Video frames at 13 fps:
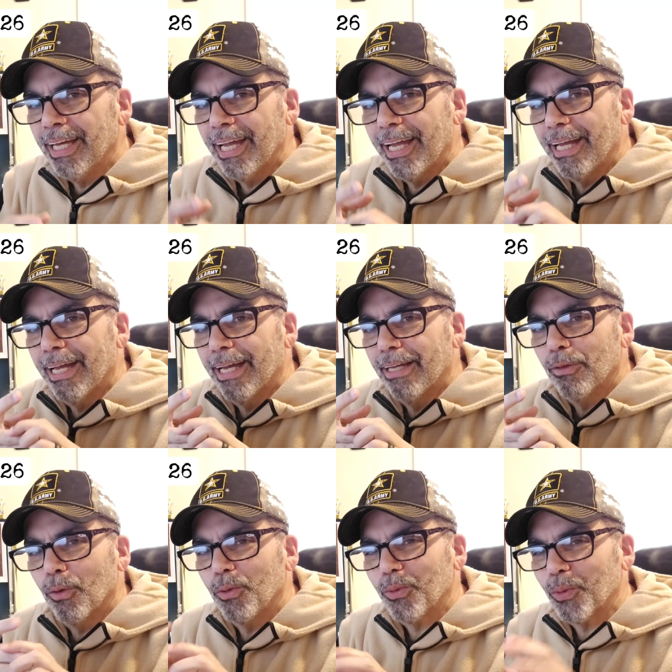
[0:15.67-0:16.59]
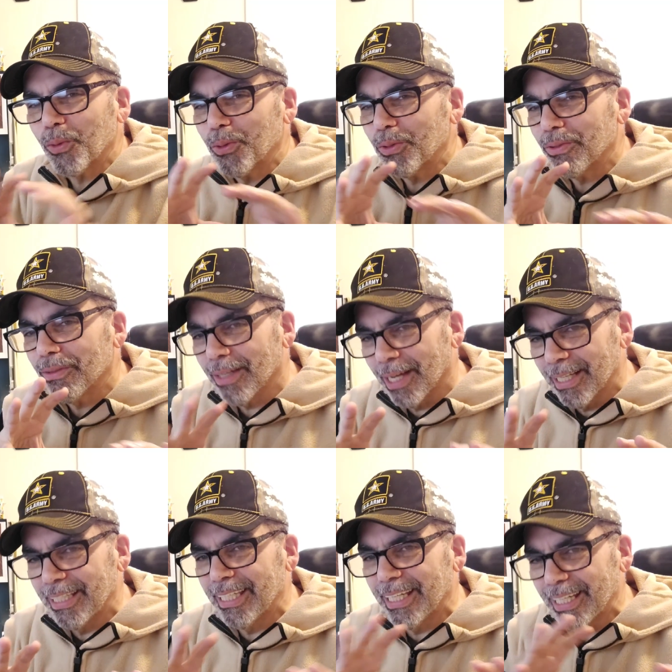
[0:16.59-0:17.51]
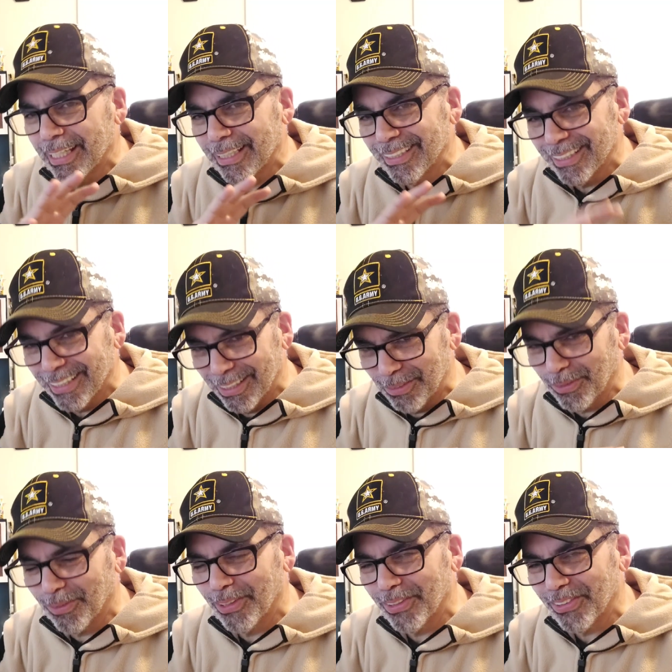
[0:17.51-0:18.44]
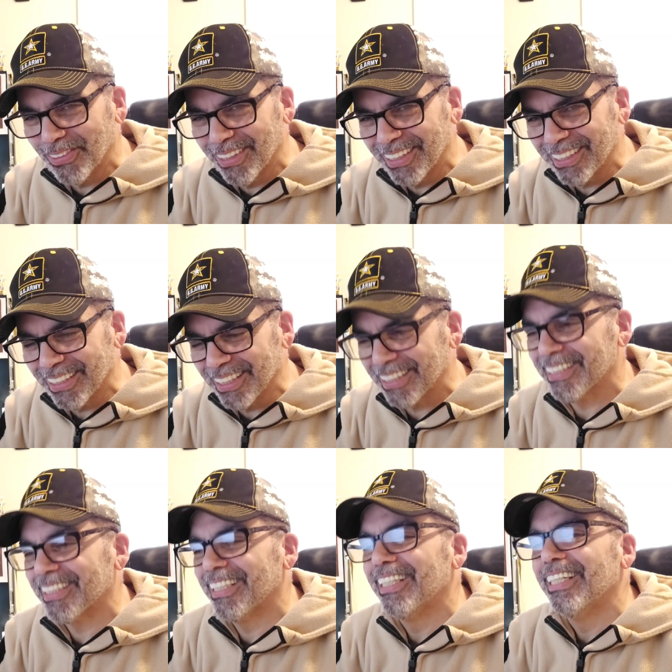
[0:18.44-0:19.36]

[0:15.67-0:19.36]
and those orders I did in 2026.